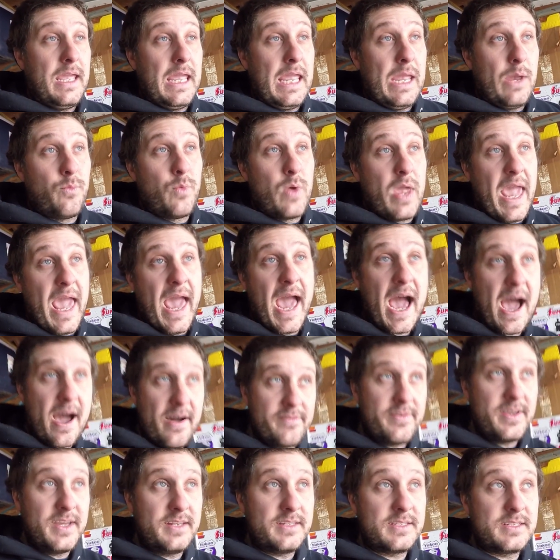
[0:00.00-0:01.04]
We
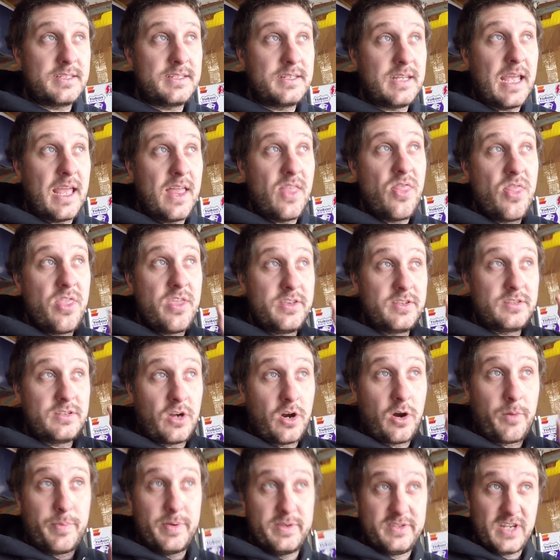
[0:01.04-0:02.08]
have it in
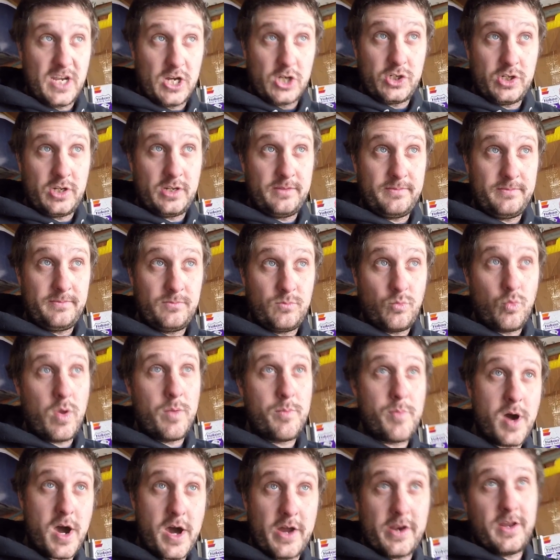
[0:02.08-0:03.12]
our possession. We
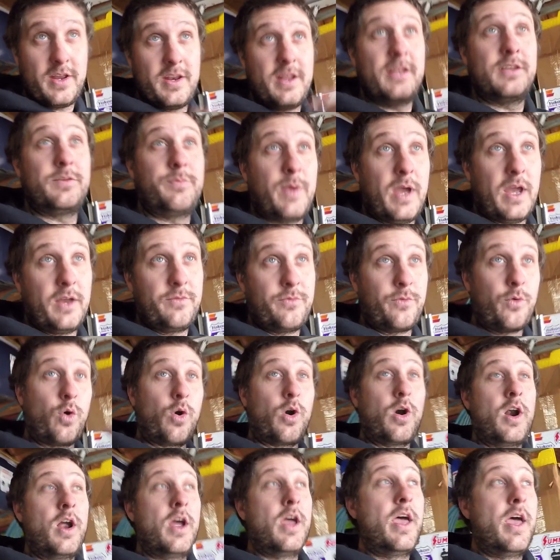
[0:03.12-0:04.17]
bought it. It's paid
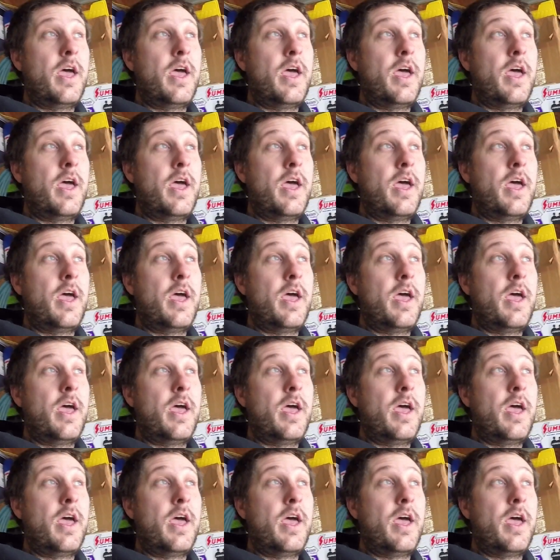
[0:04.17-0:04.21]
for.